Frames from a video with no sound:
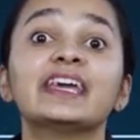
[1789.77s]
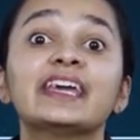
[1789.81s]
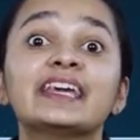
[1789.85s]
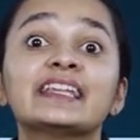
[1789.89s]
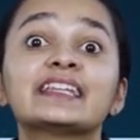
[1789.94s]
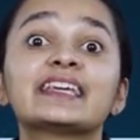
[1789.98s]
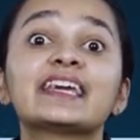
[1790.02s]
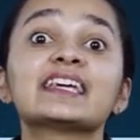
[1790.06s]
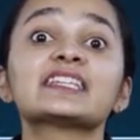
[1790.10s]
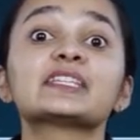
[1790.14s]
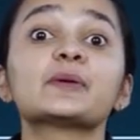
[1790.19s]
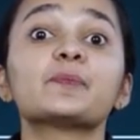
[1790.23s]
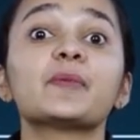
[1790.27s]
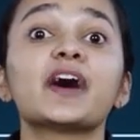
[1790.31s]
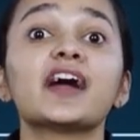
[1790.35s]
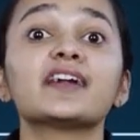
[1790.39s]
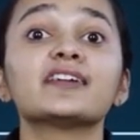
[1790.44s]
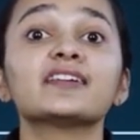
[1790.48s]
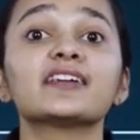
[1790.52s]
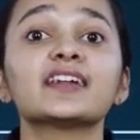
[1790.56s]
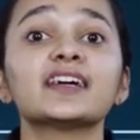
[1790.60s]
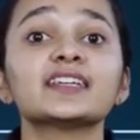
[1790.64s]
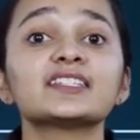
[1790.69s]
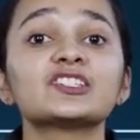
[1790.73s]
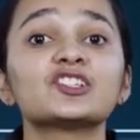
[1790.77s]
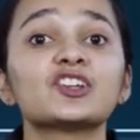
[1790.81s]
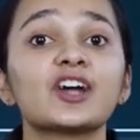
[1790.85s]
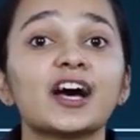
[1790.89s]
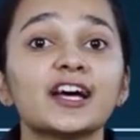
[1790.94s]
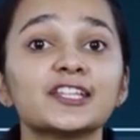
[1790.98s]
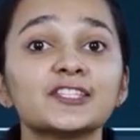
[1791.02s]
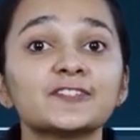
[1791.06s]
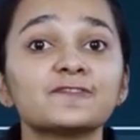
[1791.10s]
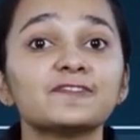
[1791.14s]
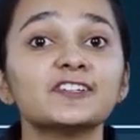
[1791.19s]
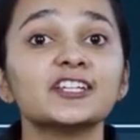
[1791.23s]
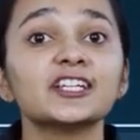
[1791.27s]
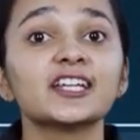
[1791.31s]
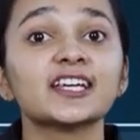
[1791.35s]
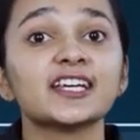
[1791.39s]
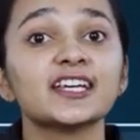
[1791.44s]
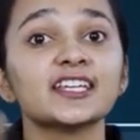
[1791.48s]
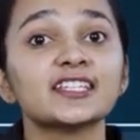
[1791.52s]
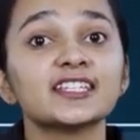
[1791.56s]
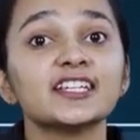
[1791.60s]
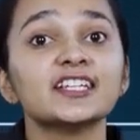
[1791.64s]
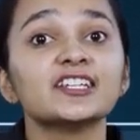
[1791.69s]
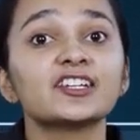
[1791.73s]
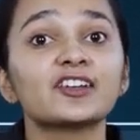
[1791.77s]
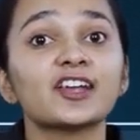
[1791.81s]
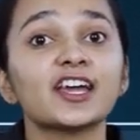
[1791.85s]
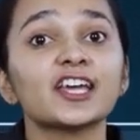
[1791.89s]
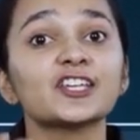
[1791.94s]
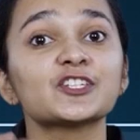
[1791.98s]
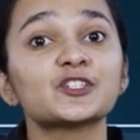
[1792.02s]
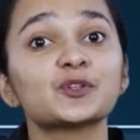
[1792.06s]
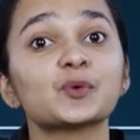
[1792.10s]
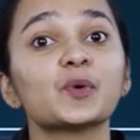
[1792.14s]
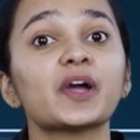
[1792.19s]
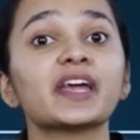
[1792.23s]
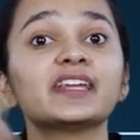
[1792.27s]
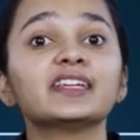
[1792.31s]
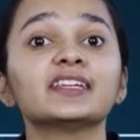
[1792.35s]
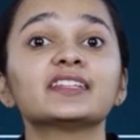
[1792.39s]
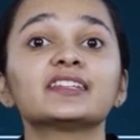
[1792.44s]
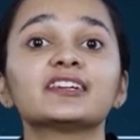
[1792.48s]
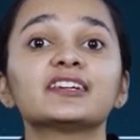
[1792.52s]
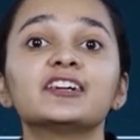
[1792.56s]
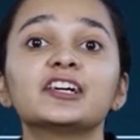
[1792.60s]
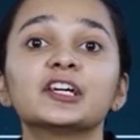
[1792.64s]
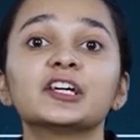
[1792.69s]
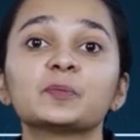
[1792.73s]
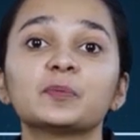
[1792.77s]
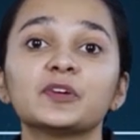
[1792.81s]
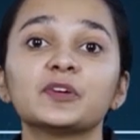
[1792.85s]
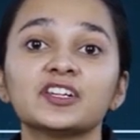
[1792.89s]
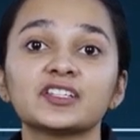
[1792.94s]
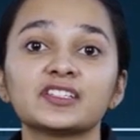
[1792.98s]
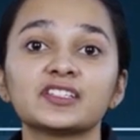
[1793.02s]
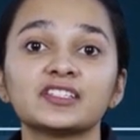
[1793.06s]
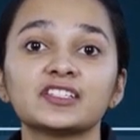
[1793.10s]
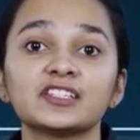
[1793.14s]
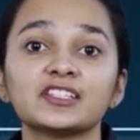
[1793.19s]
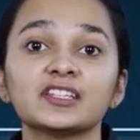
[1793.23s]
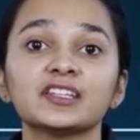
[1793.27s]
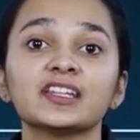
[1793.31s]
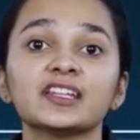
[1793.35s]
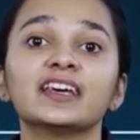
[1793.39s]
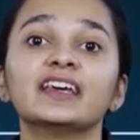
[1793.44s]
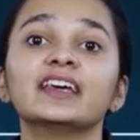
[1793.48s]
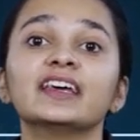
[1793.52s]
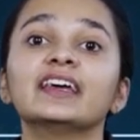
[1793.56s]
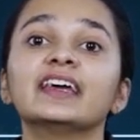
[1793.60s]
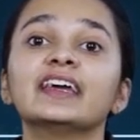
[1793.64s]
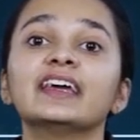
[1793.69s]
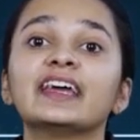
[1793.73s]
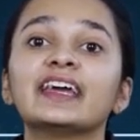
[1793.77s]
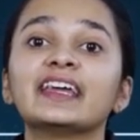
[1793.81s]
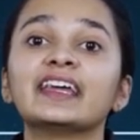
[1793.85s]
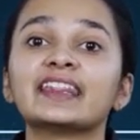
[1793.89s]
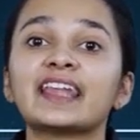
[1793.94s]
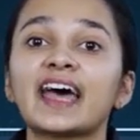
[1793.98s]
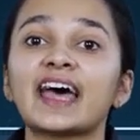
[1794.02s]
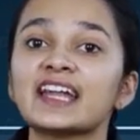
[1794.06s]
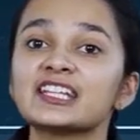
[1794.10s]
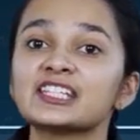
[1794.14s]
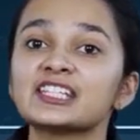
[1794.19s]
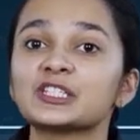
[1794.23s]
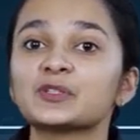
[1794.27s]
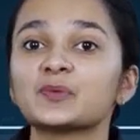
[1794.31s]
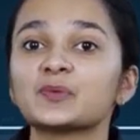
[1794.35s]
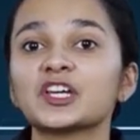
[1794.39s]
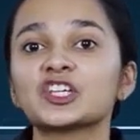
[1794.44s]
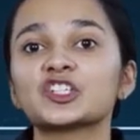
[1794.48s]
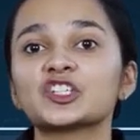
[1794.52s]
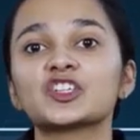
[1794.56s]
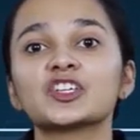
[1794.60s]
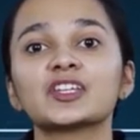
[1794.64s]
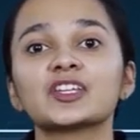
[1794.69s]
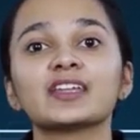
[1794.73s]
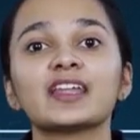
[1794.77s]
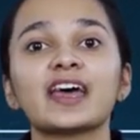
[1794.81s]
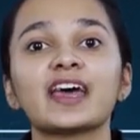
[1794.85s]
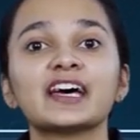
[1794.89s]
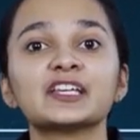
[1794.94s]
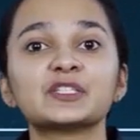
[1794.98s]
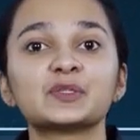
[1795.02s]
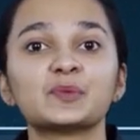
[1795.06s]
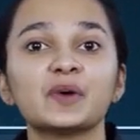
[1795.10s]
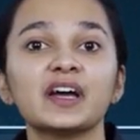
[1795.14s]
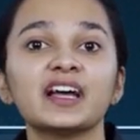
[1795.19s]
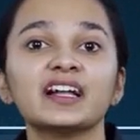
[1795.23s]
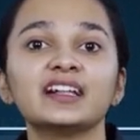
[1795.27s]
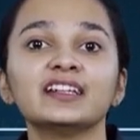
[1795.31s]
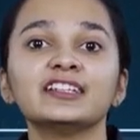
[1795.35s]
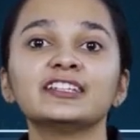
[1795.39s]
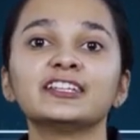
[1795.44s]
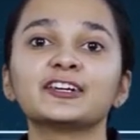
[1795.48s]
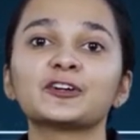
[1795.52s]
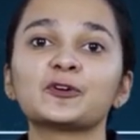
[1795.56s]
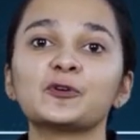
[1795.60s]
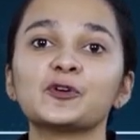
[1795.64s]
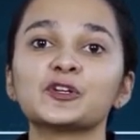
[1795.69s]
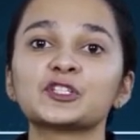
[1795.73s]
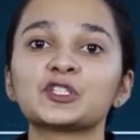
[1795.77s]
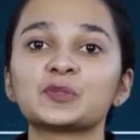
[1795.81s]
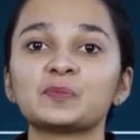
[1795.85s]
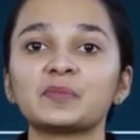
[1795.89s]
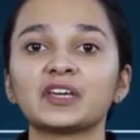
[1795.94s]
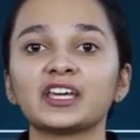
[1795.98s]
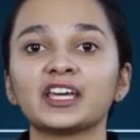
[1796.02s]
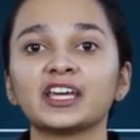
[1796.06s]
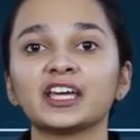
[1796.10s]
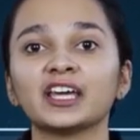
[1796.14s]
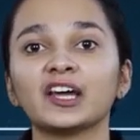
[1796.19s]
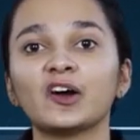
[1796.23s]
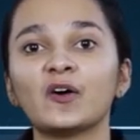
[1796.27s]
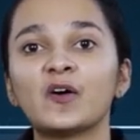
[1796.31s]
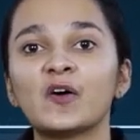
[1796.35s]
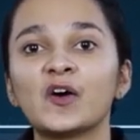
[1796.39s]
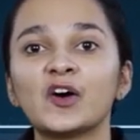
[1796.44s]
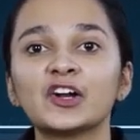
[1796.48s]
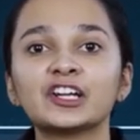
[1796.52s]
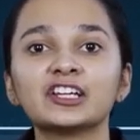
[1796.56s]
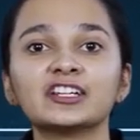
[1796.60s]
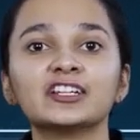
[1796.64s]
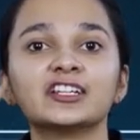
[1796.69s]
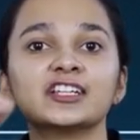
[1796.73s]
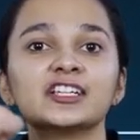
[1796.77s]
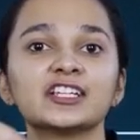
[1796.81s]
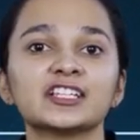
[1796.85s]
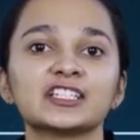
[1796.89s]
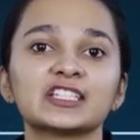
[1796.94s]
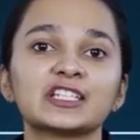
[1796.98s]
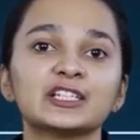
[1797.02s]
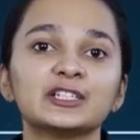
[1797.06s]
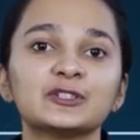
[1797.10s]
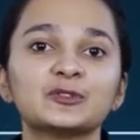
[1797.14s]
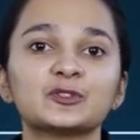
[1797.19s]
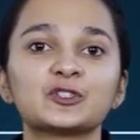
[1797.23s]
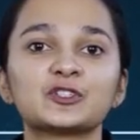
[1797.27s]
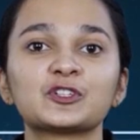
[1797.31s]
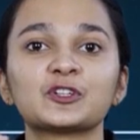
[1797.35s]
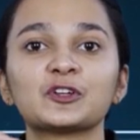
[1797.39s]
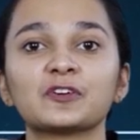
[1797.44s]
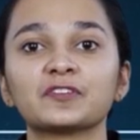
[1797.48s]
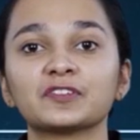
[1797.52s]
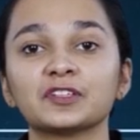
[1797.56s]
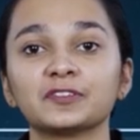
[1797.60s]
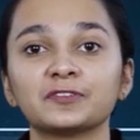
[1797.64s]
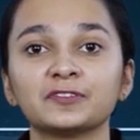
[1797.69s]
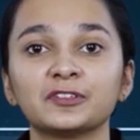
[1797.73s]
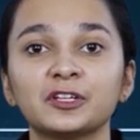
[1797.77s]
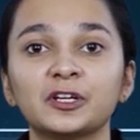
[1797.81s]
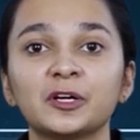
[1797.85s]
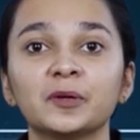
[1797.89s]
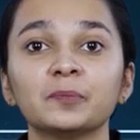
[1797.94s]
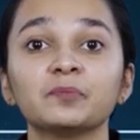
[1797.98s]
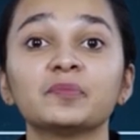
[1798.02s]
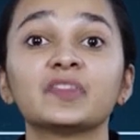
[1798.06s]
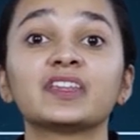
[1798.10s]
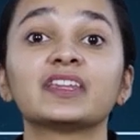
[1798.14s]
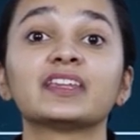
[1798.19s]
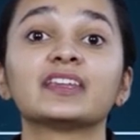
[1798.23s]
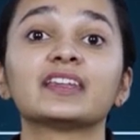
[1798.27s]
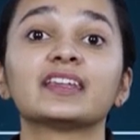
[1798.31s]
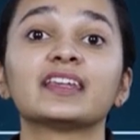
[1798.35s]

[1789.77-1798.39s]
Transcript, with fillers: In case a partner has transferred his interest to any third person, in that situation as well, the courts may order dissolution of the firm.